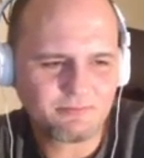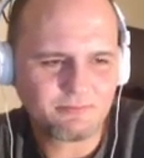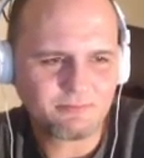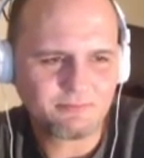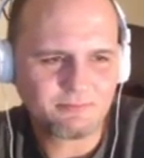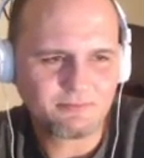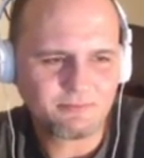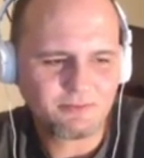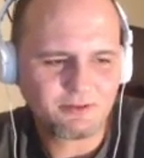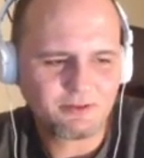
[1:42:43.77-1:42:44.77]
All
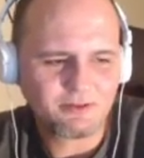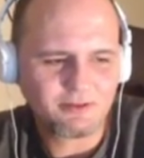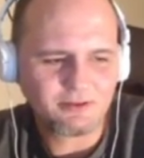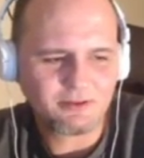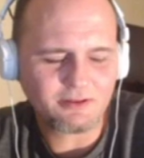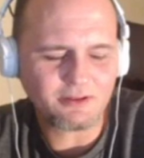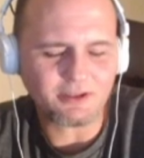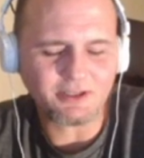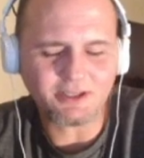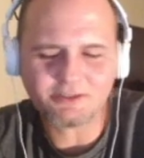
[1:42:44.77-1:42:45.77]
right, yeah.